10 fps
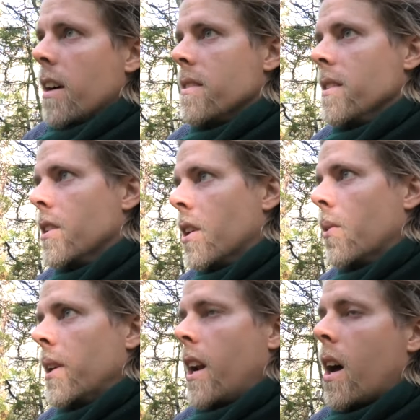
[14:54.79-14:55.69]
You
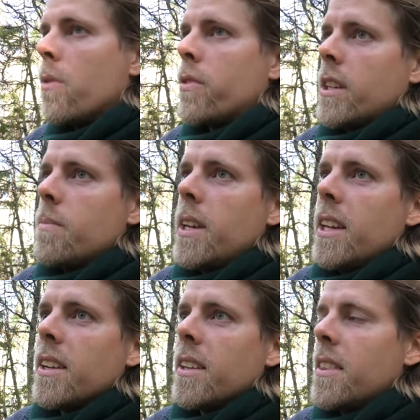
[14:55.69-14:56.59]
know, he laughed at
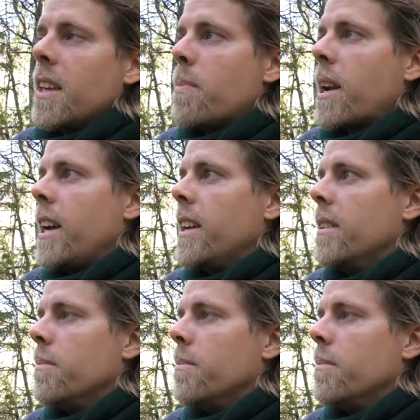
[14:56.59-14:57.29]
me. They played